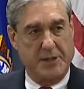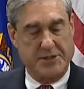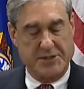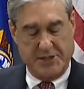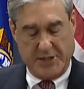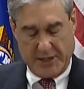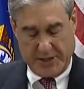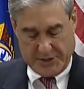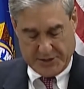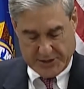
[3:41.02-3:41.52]

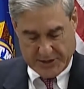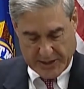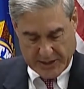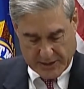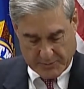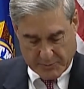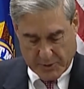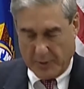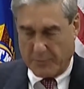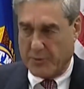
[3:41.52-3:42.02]
resulted from
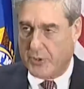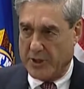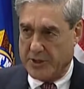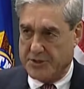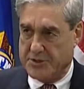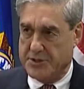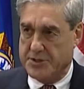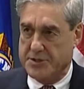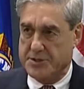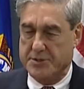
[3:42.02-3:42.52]

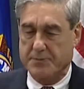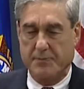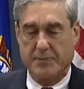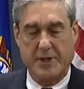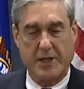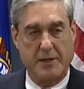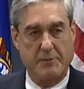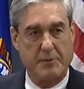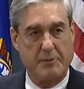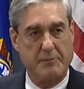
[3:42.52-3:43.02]
Spygate, the
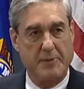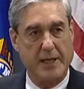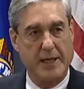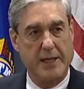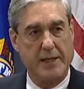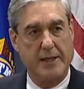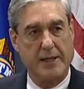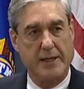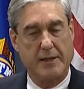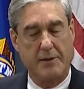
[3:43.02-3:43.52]
Clinton
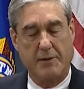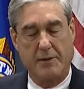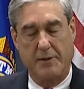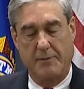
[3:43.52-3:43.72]
DNC